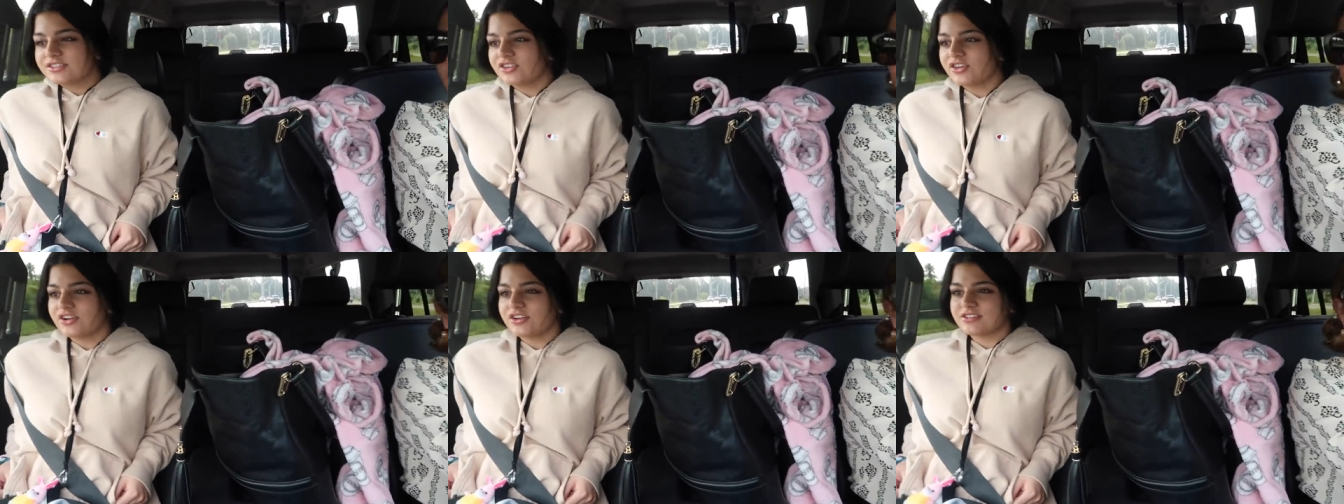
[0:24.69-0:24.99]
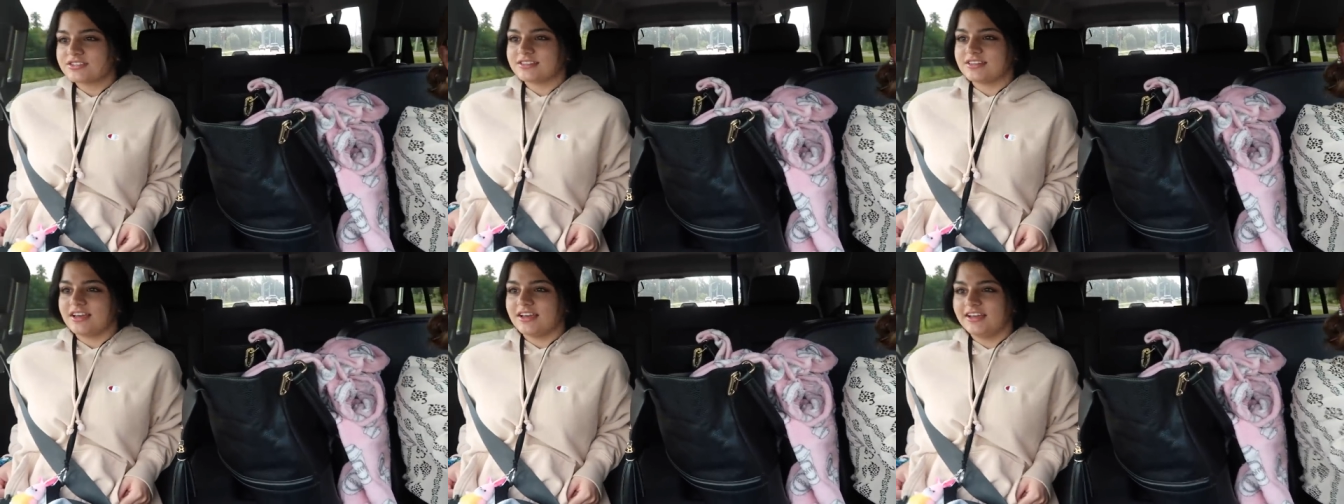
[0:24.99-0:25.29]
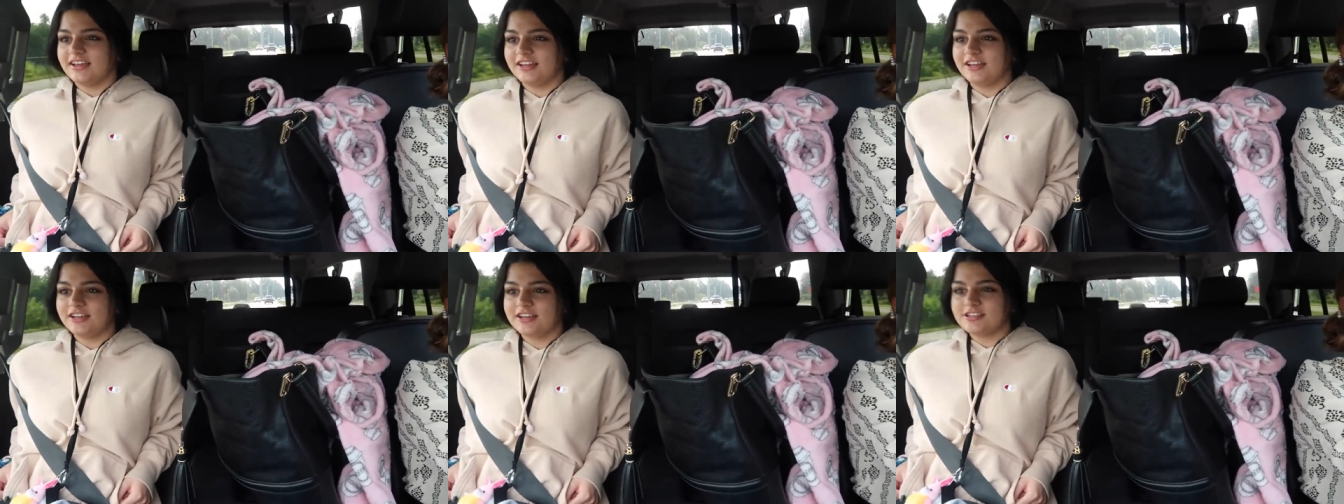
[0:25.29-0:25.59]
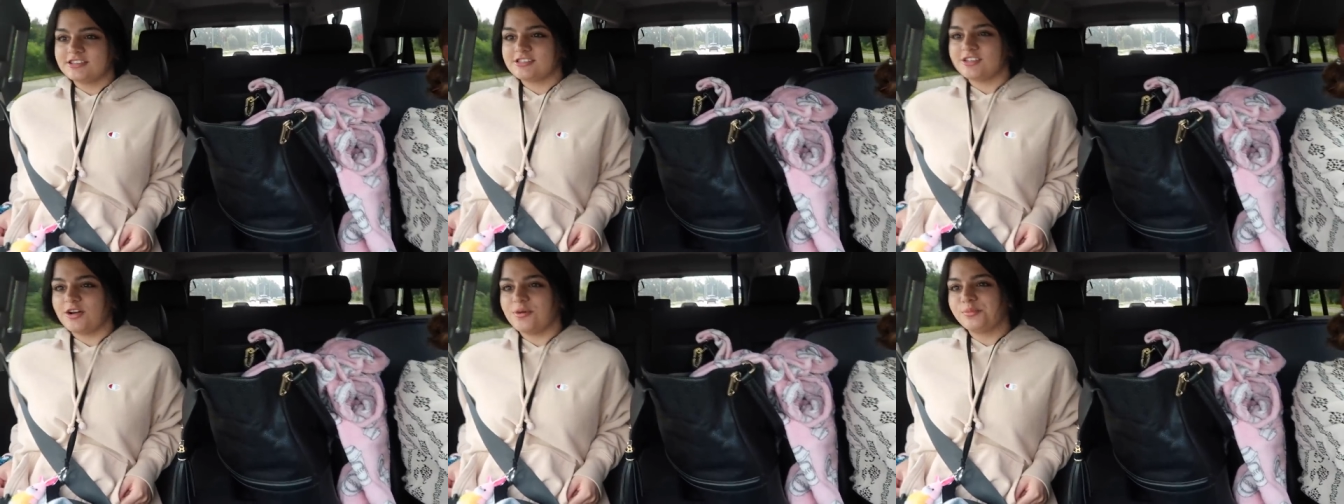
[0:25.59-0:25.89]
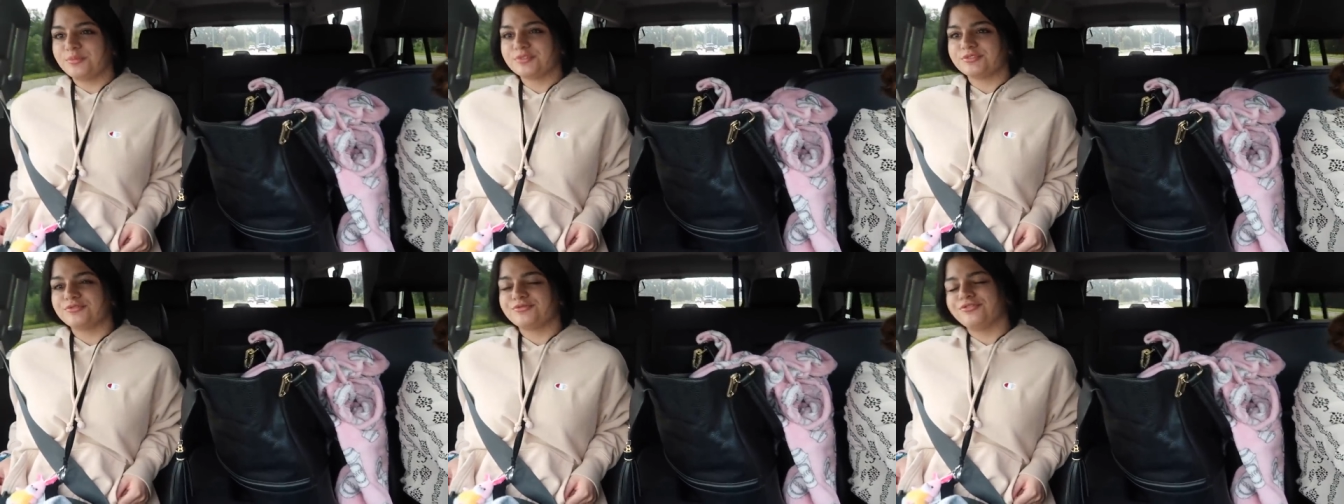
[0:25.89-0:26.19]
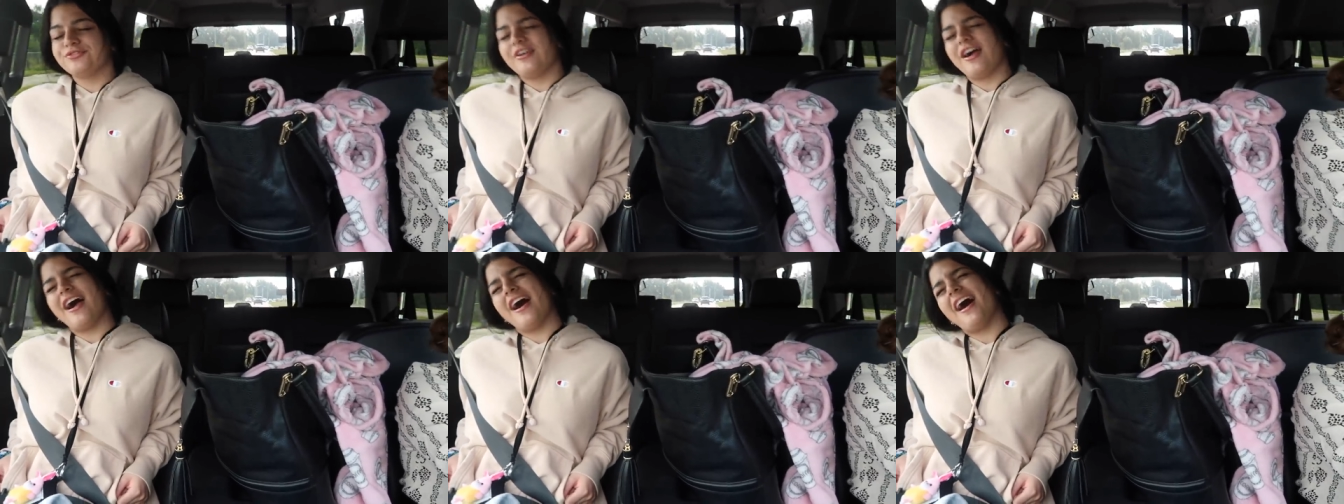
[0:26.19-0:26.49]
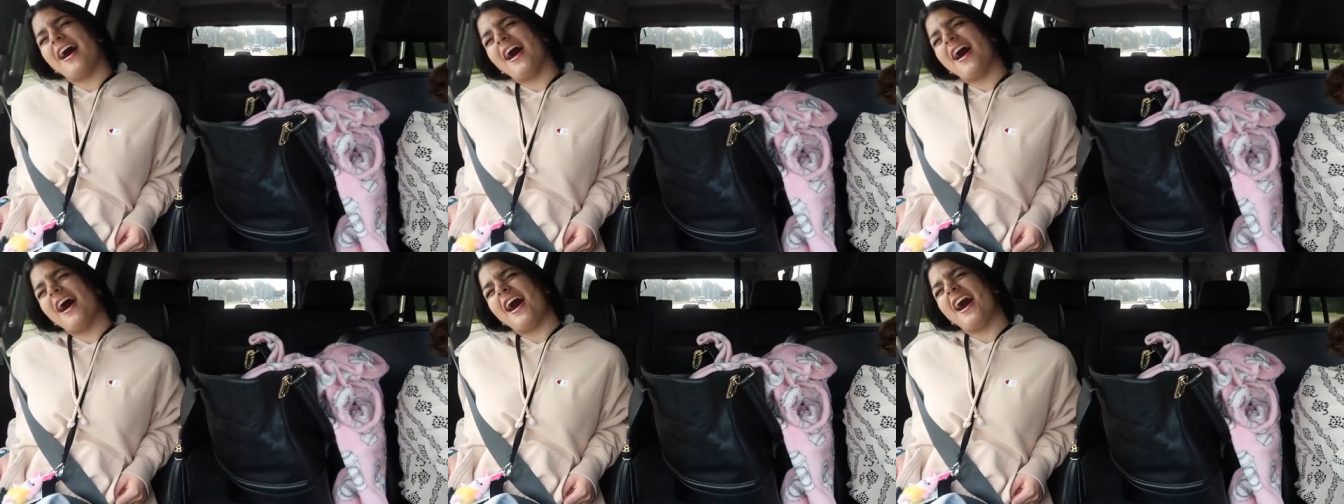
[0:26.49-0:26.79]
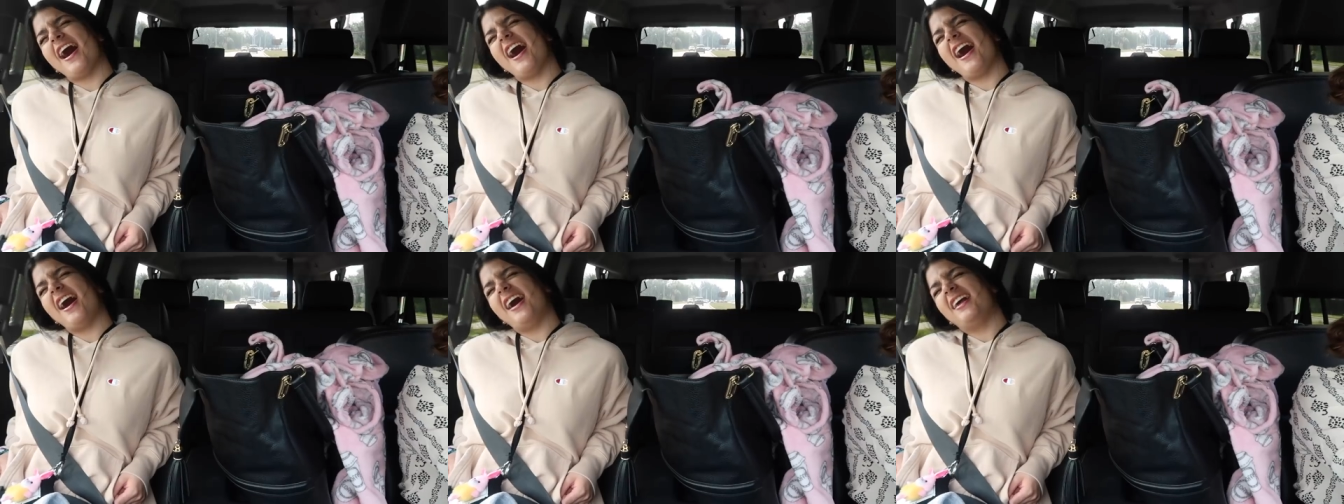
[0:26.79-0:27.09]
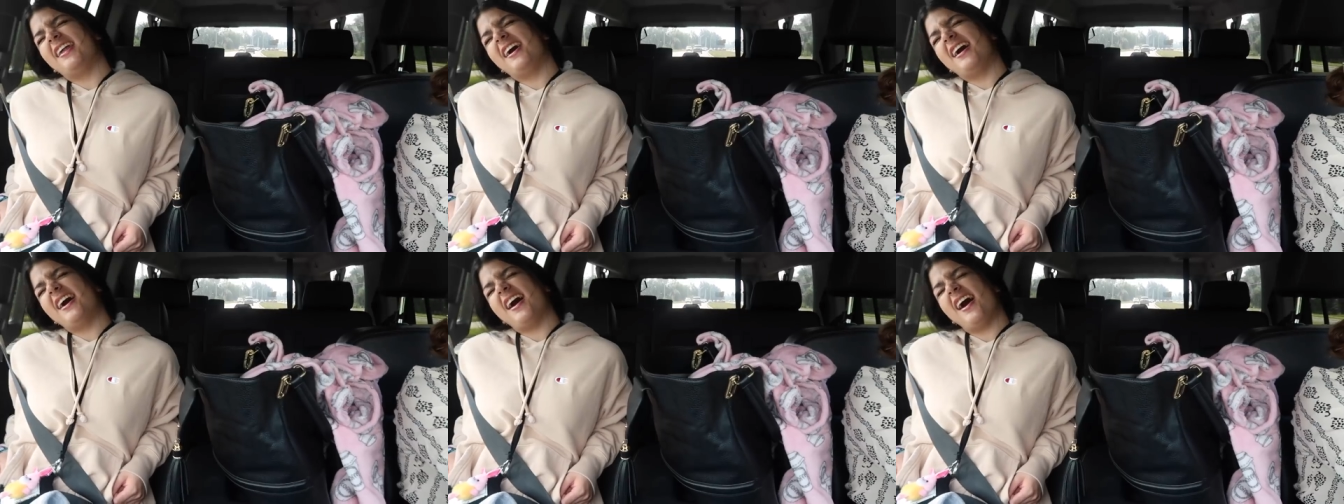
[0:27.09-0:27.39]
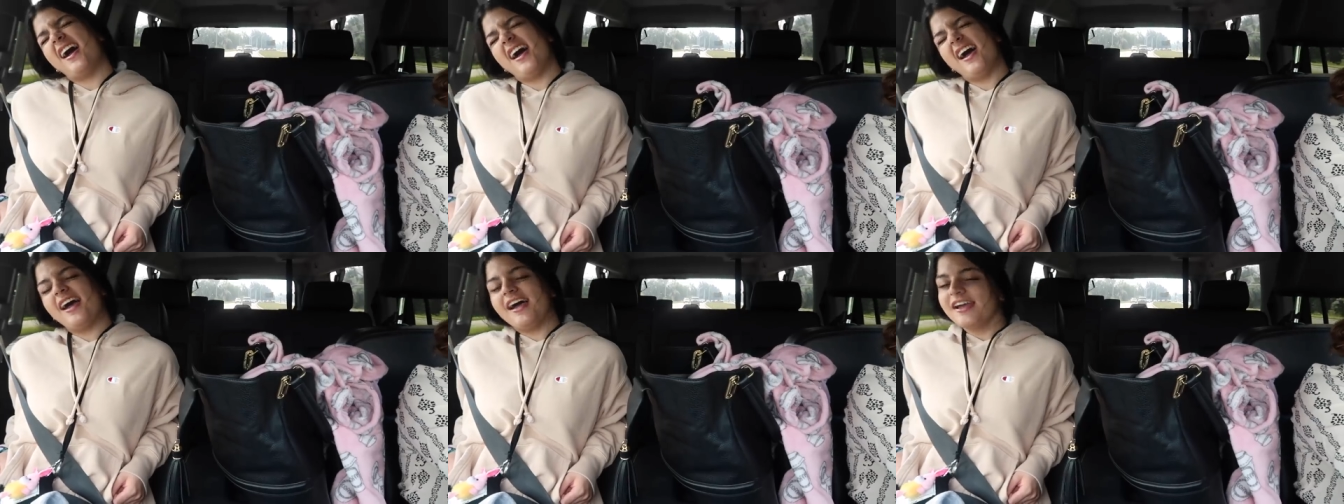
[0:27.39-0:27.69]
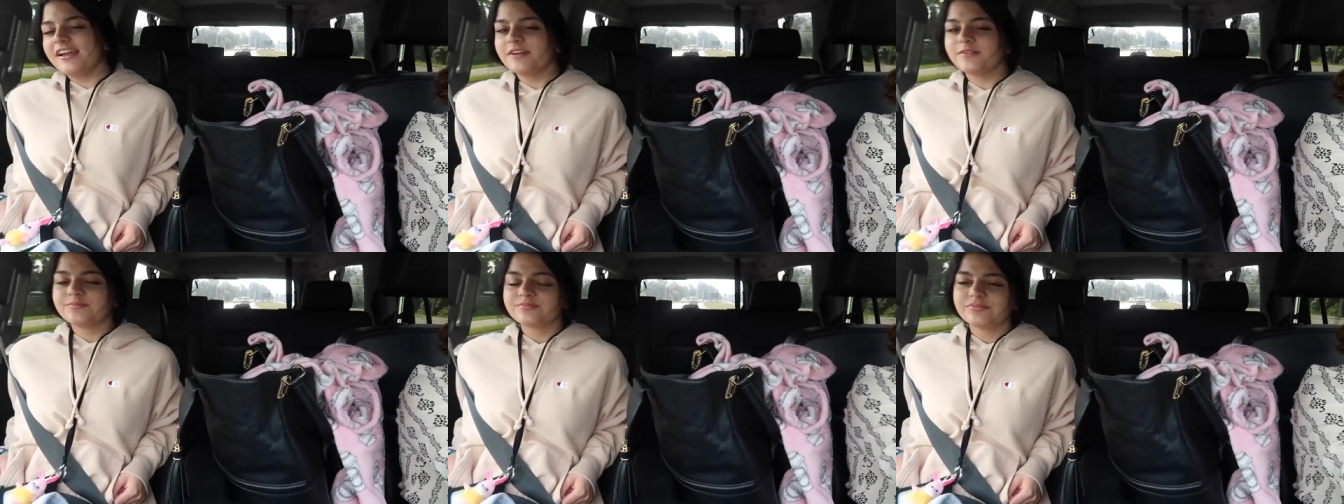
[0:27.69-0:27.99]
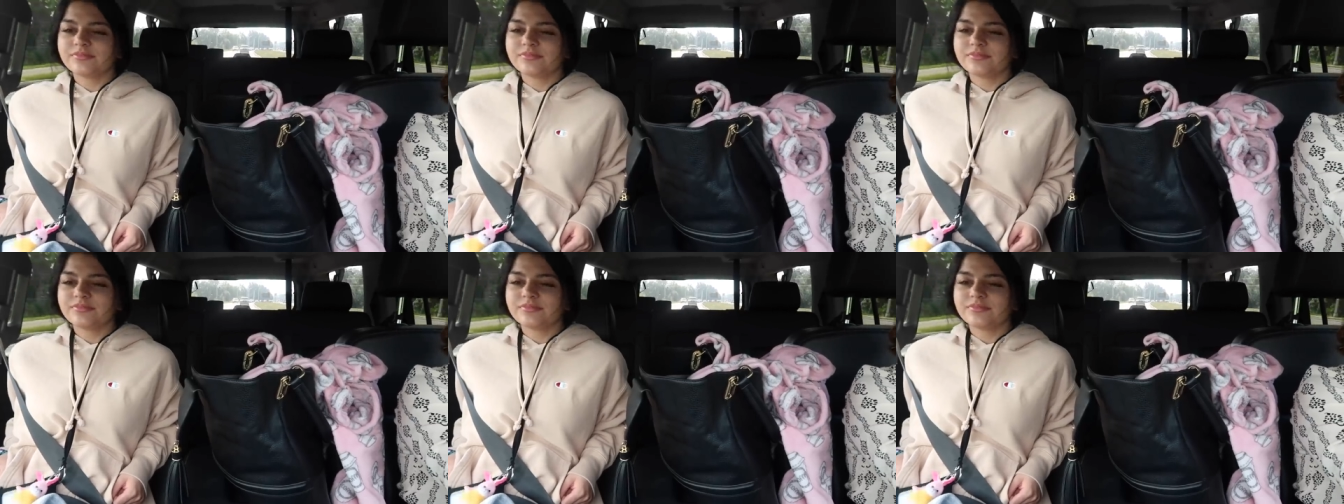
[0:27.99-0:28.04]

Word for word: Thursday and it is almost Friday.